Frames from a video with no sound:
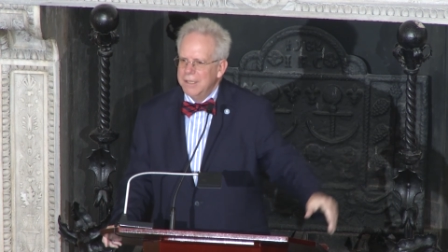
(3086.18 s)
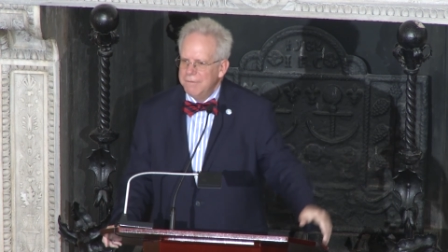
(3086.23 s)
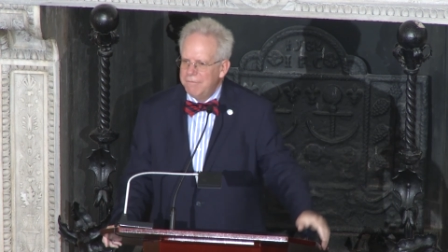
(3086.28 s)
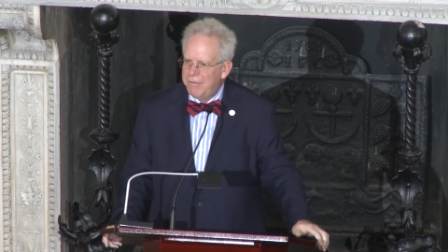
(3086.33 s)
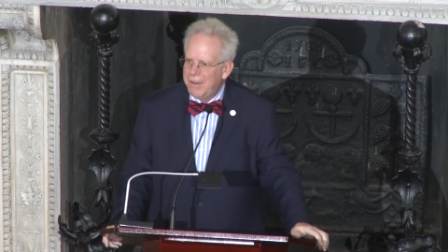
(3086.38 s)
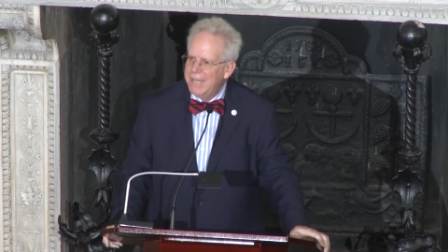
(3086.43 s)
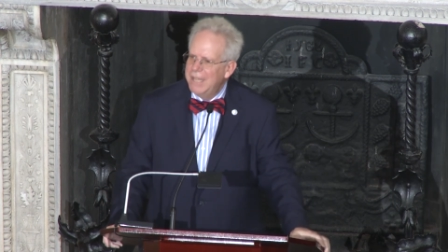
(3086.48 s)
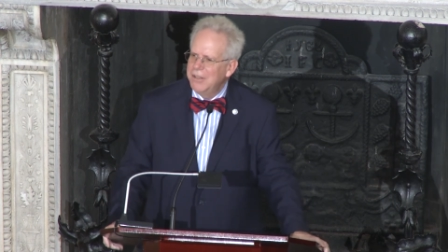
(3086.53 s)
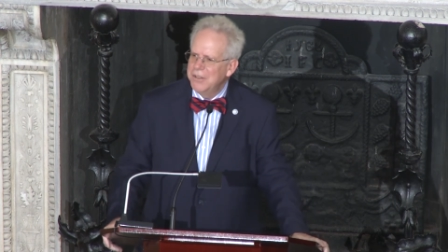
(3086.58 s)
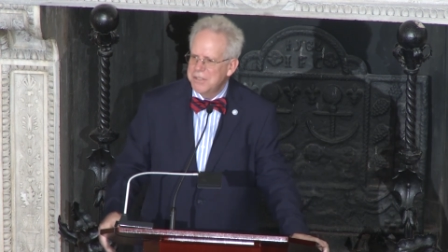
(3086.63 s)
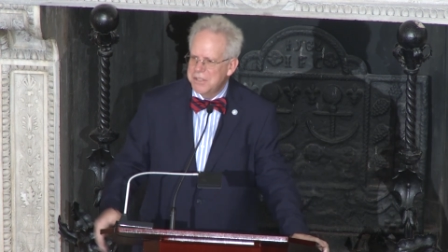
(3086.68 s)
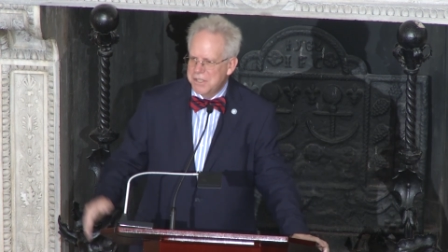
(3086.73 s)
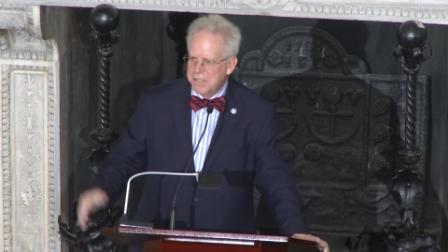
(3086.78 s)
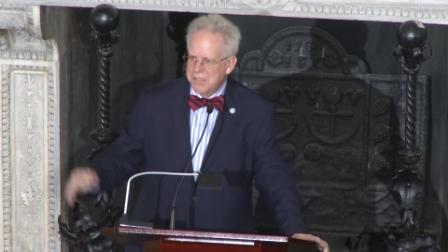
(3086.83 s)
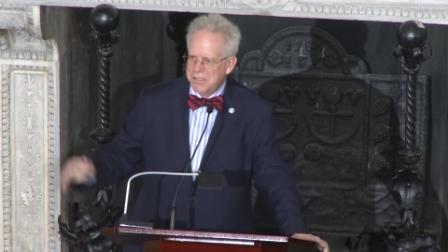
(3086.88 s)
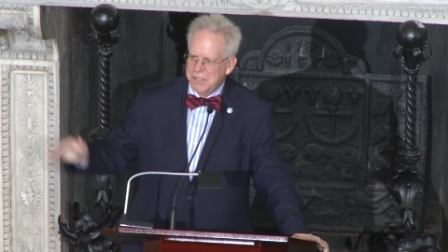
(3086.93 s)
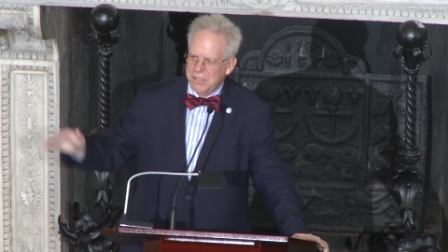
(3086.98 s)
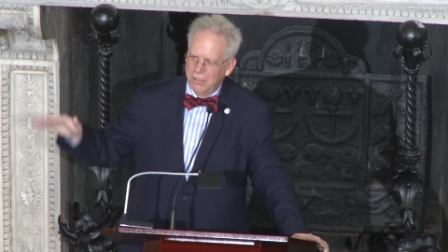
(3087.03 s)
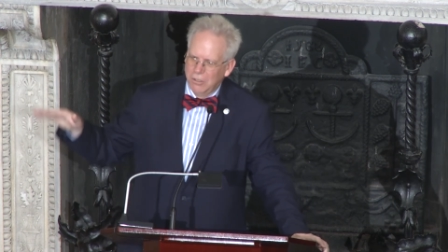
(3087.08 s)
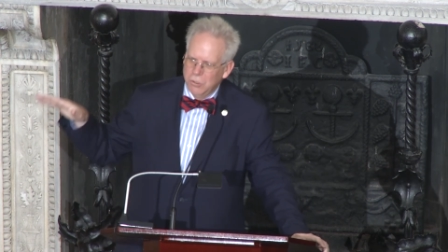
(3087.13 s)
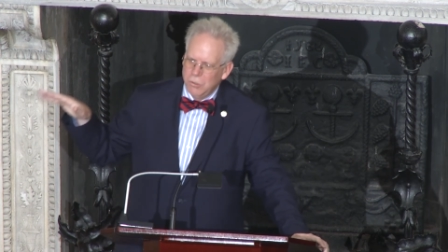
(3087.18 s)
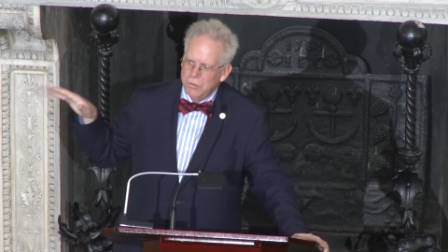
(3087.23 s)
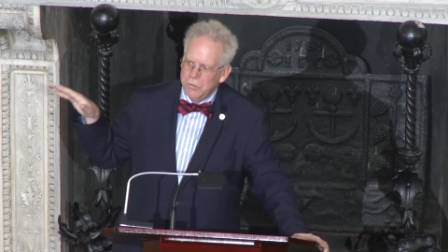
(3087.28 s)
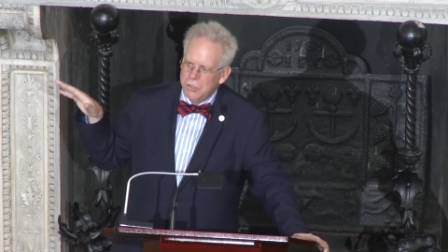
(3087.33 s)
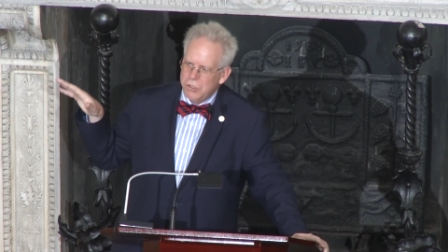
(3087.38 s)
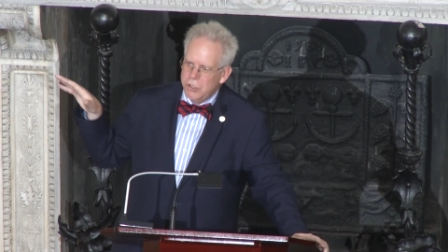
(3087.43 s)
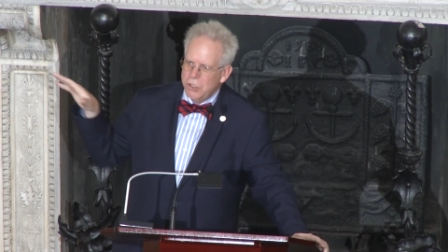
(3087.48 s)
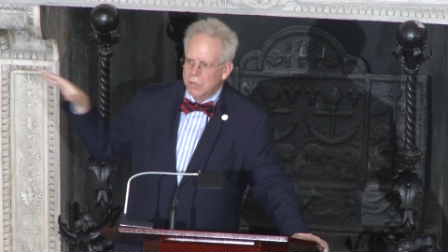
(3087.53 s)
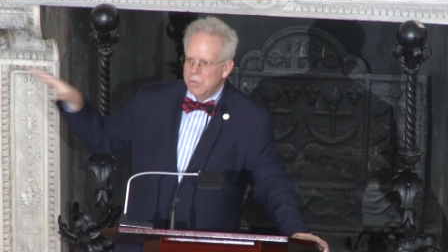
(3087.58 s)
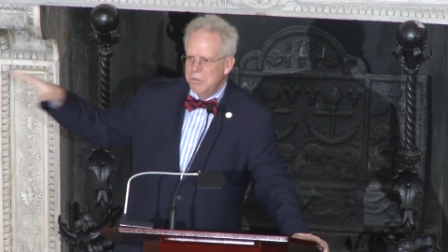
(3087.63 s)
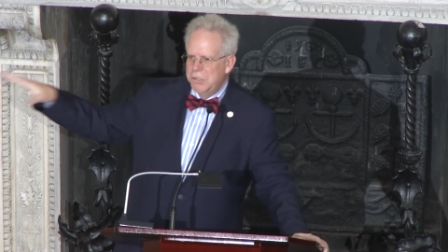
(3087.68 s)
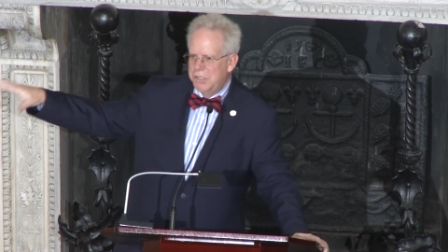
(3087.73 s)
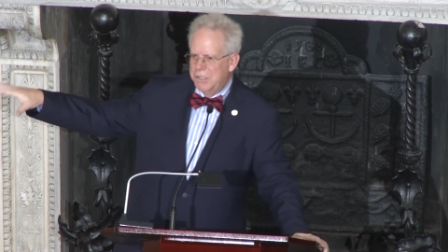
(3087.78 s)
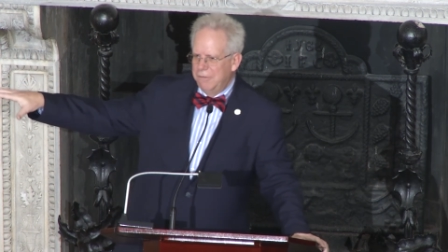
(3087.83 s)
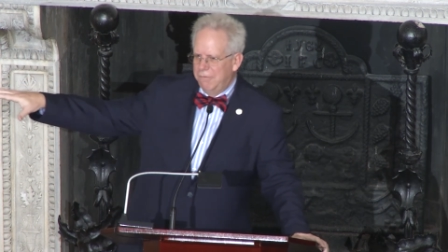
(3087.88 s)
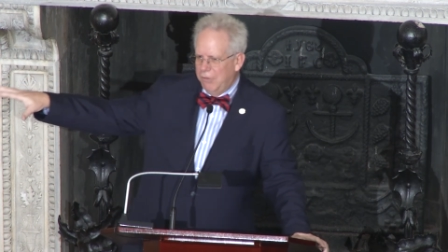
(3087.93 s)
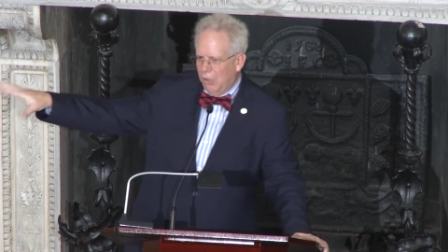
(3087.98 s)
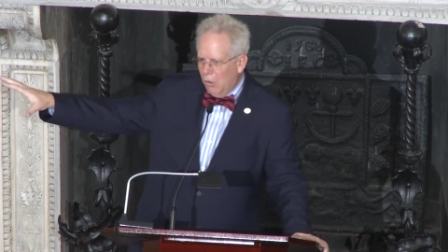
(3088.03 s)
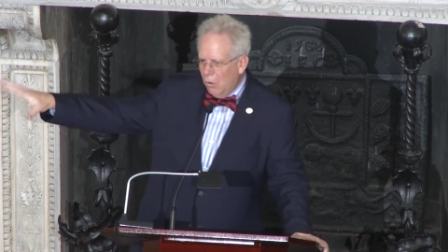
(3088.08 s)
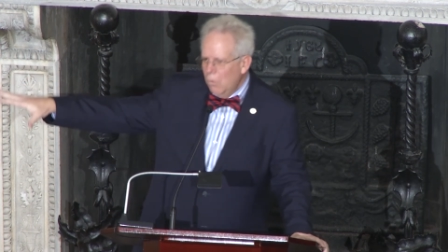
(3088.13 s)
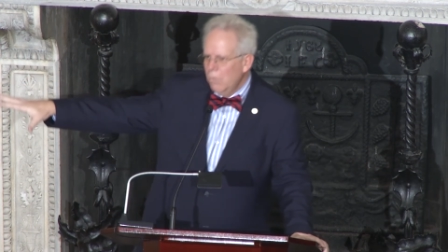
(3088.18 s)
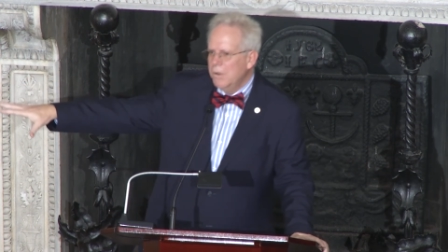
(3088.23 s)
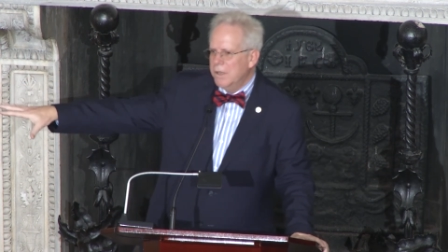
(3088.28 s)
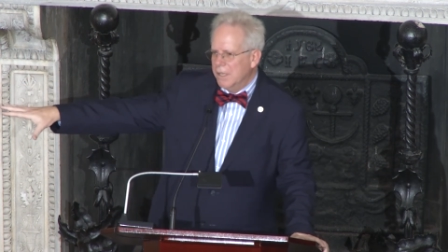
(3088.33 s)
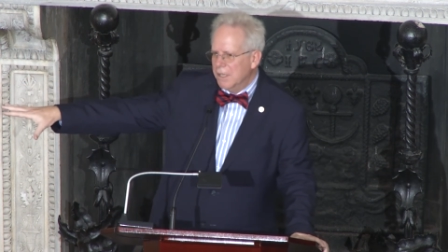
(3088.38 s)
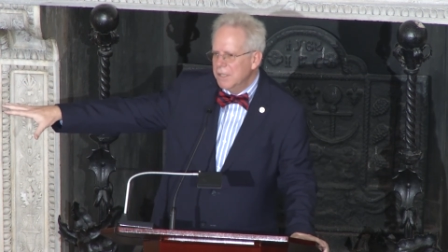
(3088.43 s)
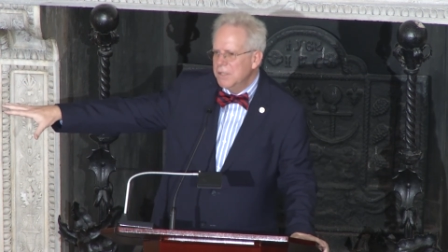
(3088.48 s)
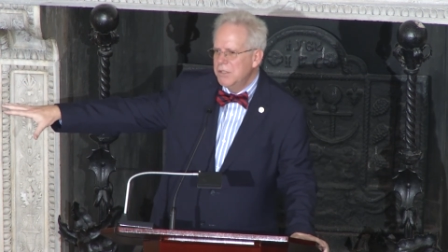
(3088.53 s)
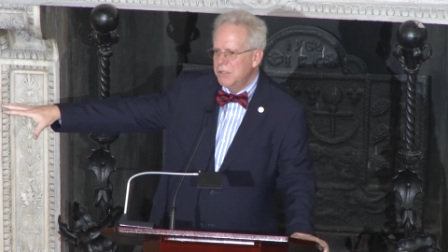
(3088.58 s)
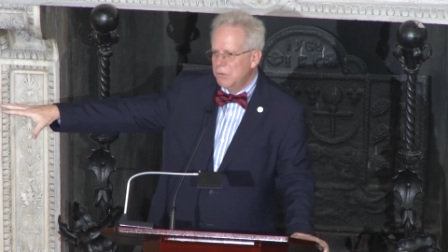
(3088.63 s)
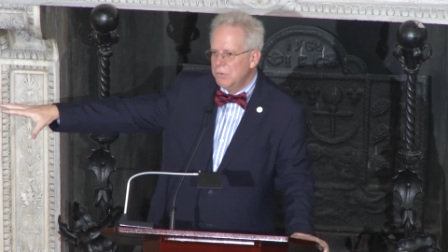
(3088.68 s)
fails to salute Joseph Otis,